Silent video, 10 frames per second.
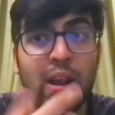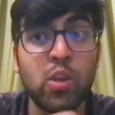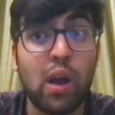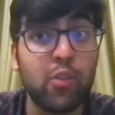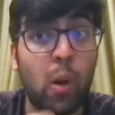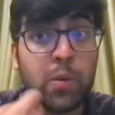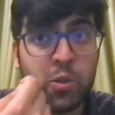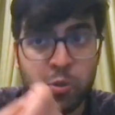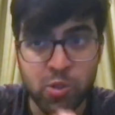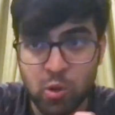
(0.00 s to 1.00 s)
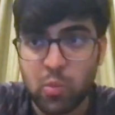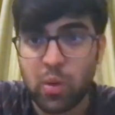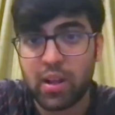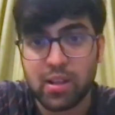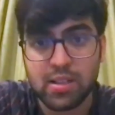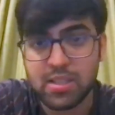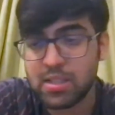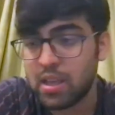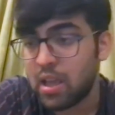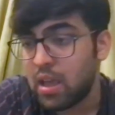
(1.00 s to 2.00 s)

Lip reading: And you have the option to choose your own verticals.